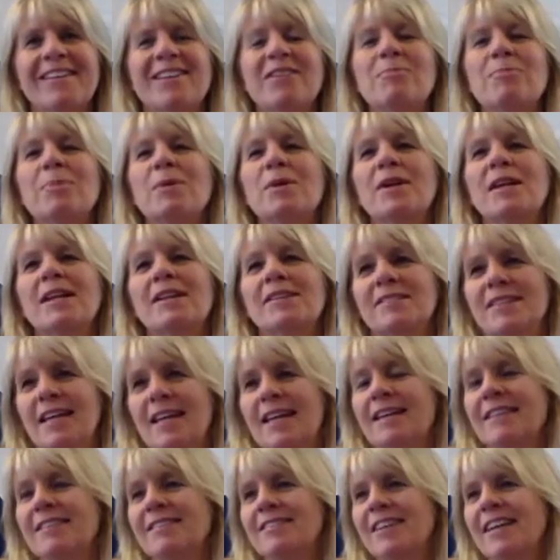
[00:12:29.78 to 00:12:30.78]
The Buddha
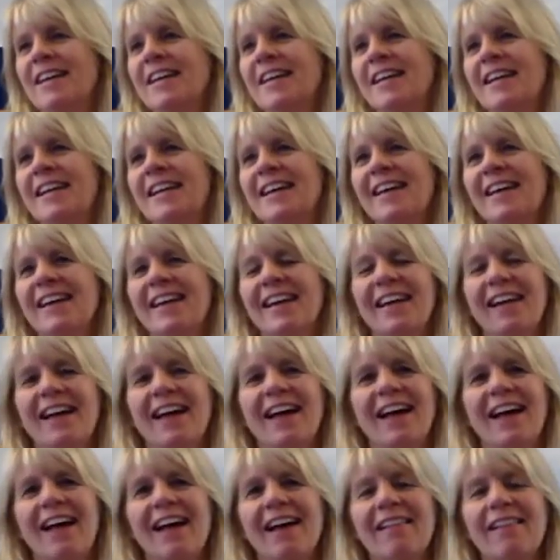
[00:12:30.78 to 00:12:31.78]
says,
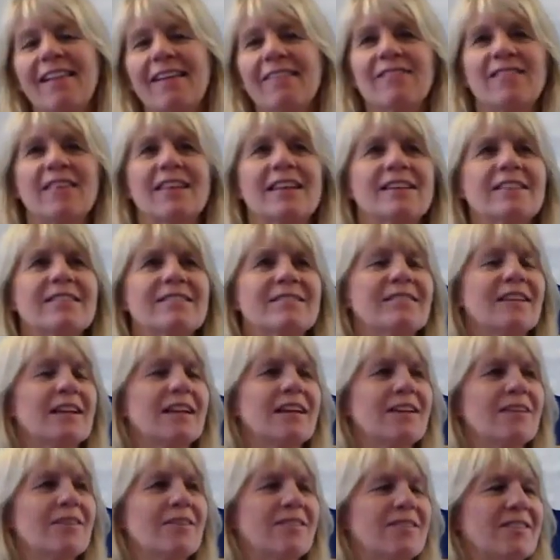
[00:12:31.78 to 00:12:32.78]
I love this,
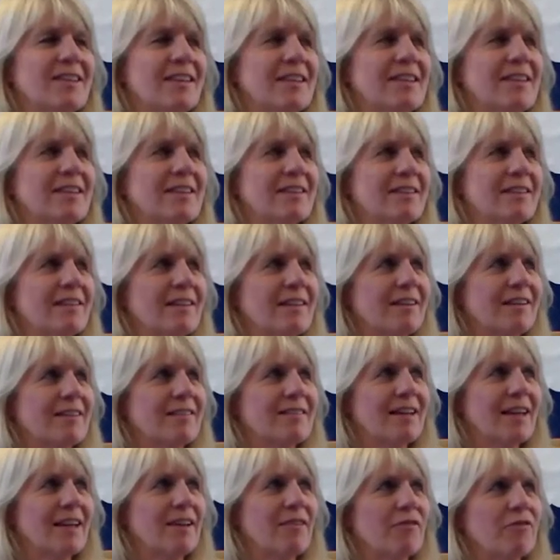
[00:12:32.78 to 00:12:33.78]
I use it, I
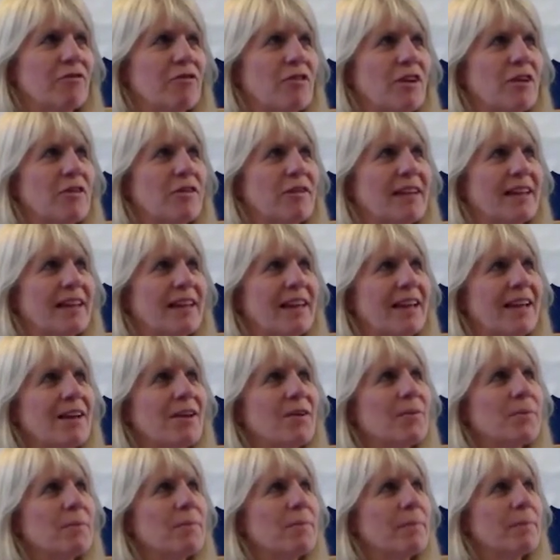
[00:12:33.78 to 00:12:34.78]
say it
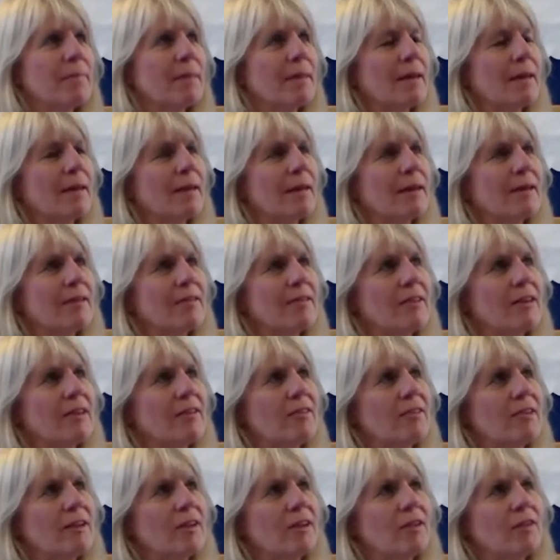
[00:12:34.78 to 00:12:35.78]
frequently. He
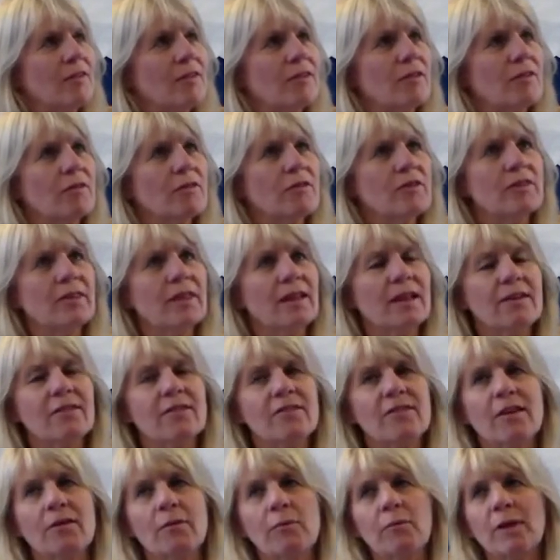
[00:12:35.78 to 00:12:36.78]
says, you know, those
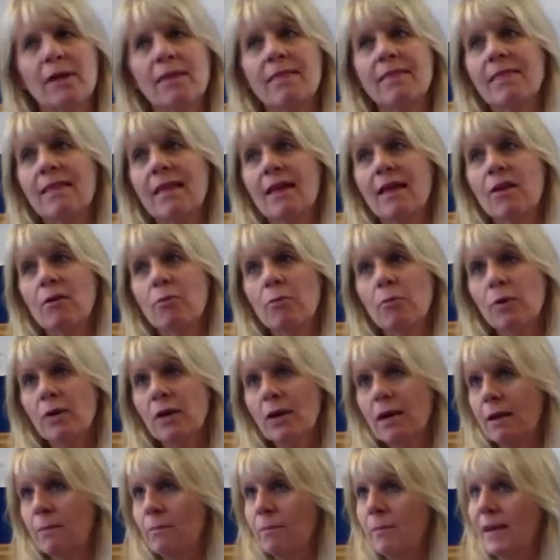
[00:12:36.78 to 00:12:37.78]
things that we think
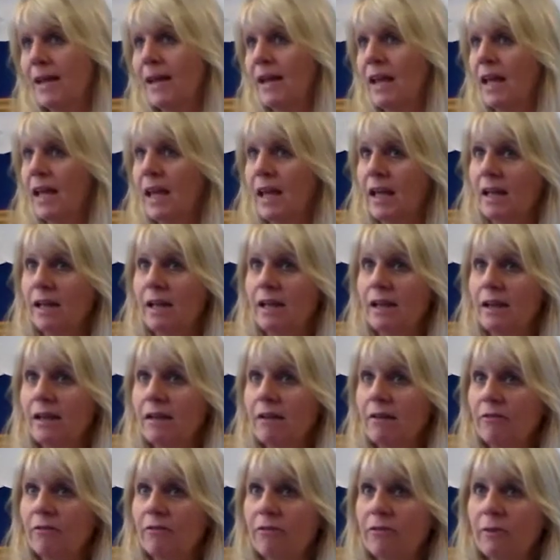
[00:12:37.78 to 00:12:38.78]
we're keeping
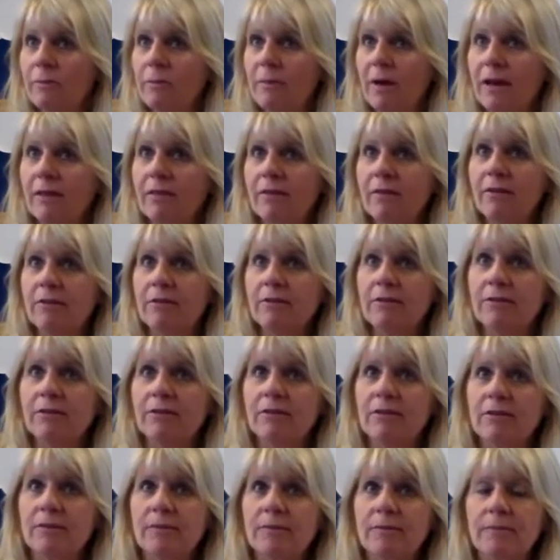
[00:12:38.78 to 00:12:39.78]
hidden from
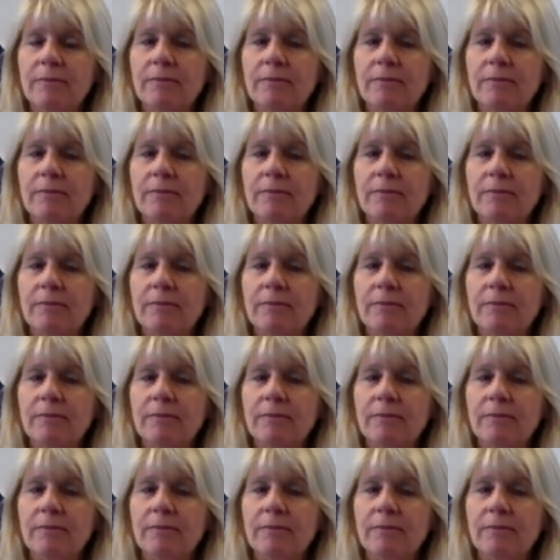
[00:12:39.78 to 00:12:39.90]
others,